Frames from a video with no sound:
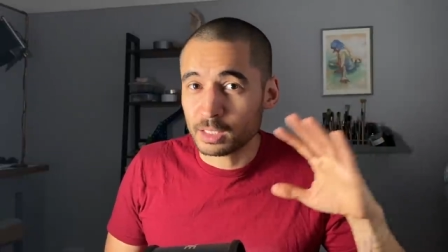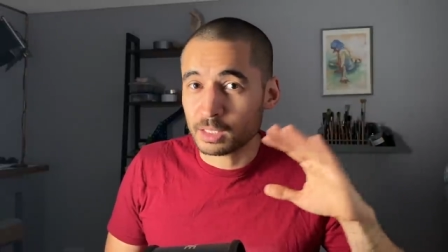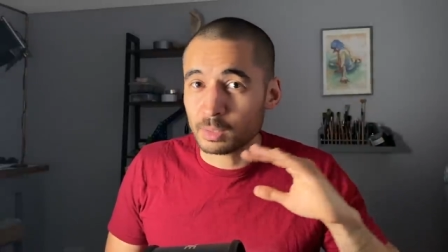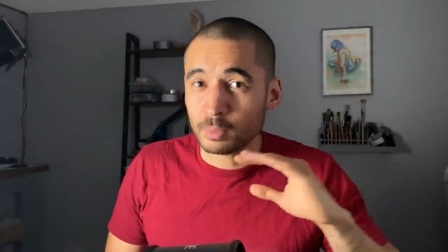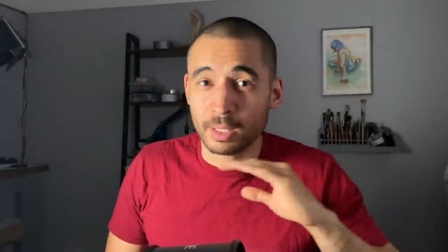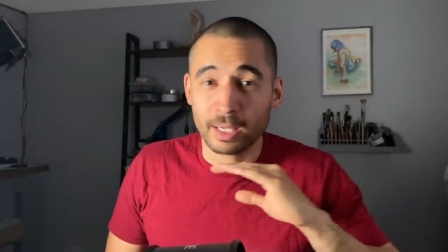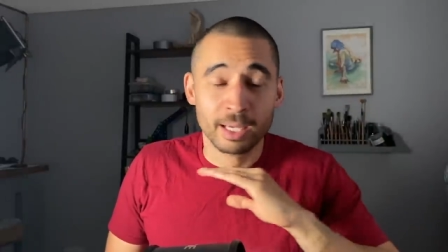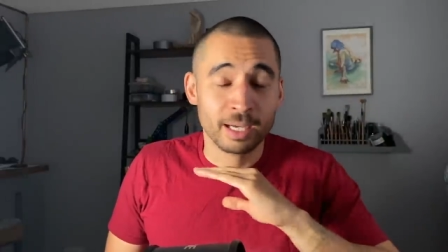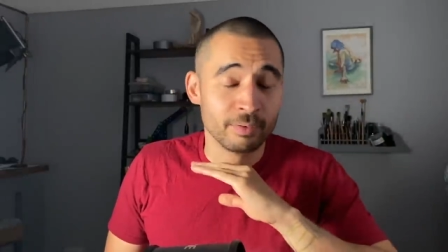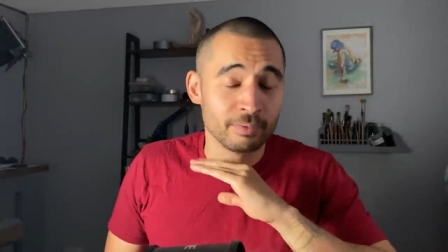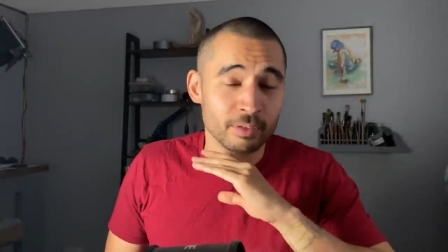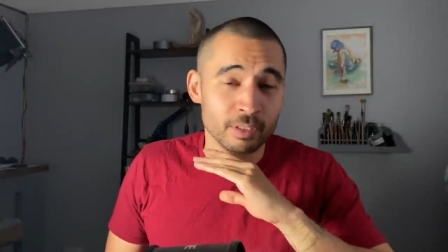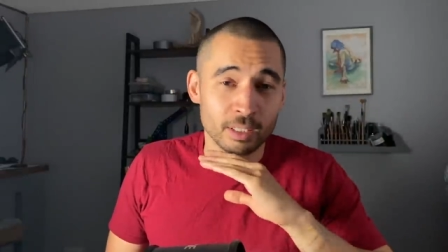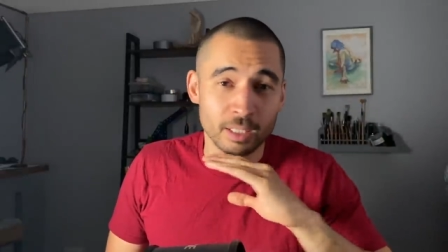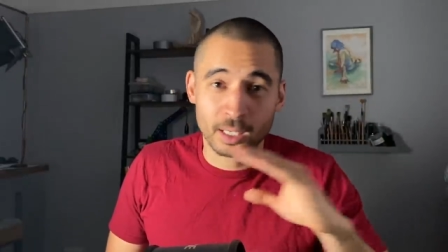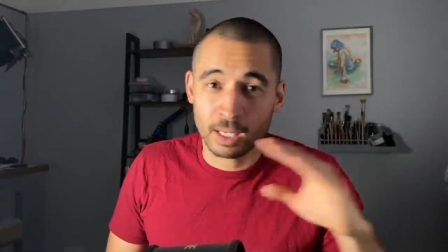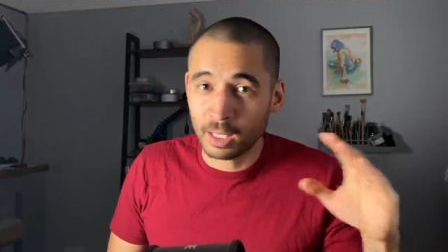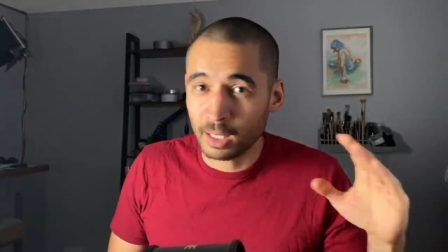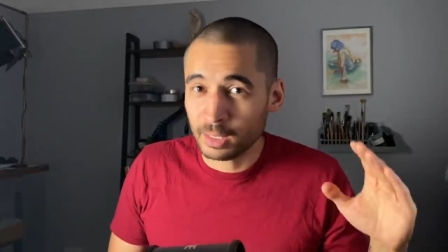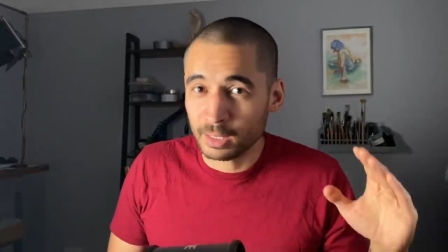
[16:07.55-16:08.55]
so I have to
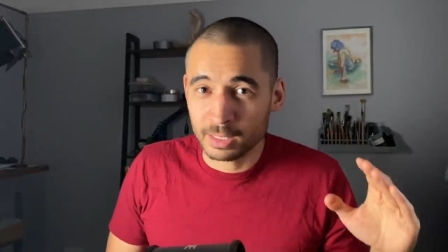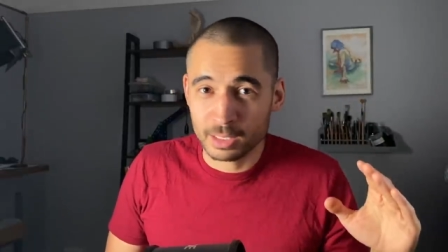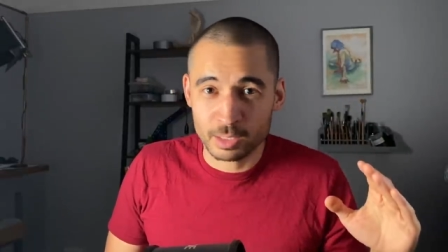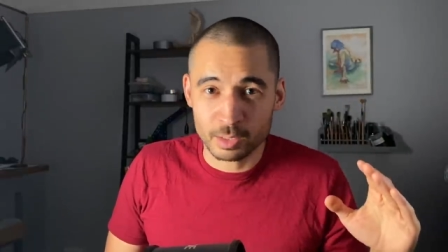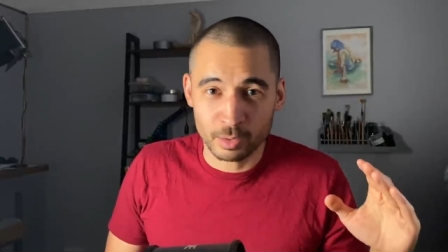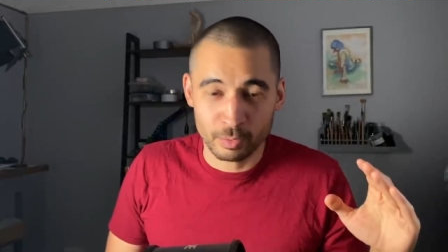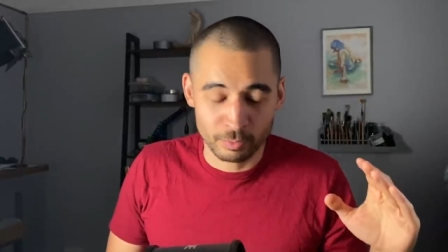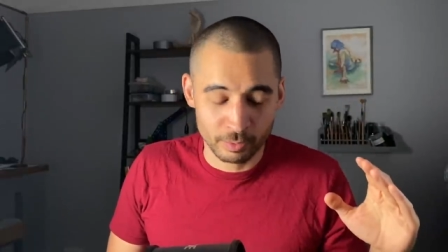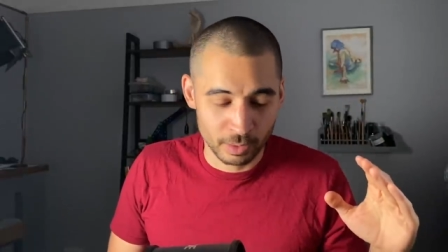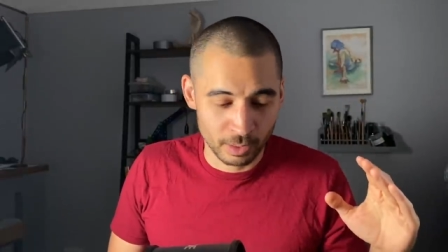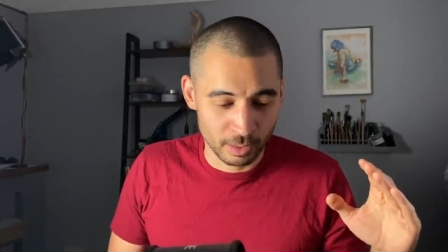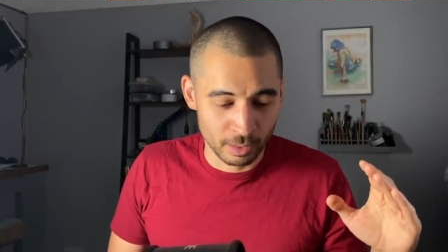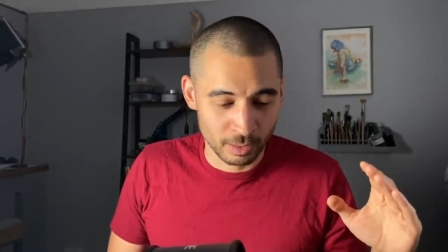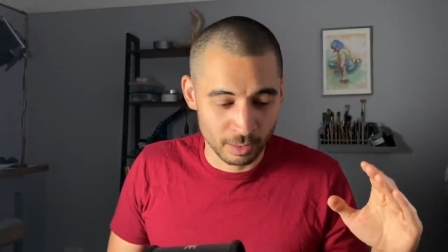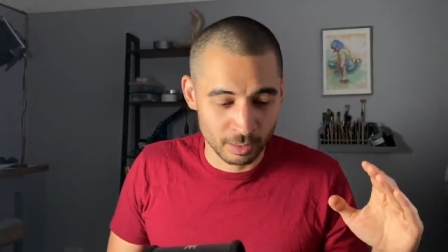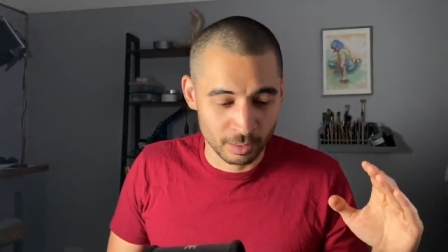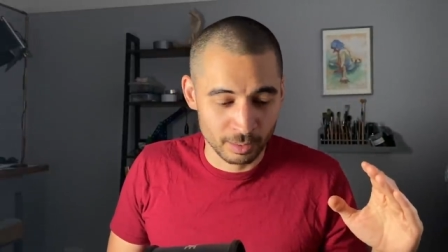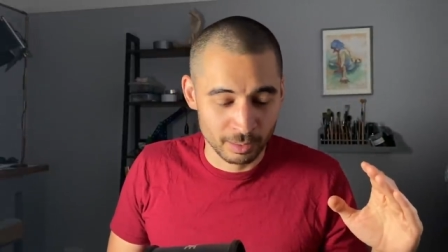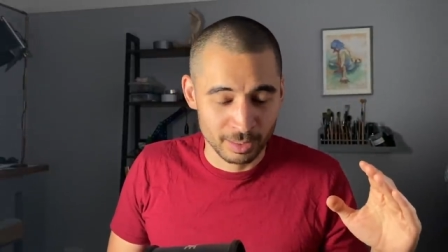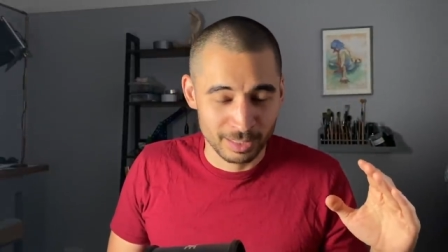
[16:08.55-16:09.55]
cut this off
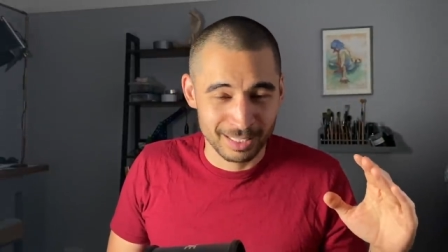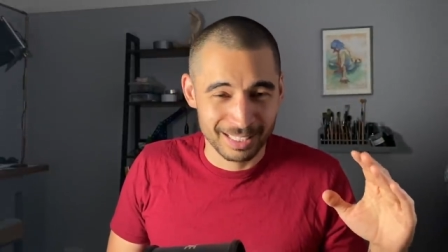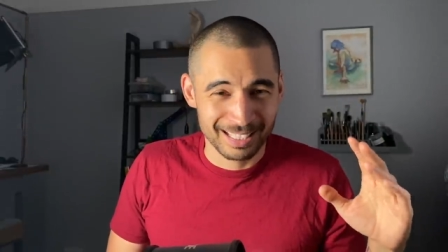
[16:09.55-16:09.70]
here.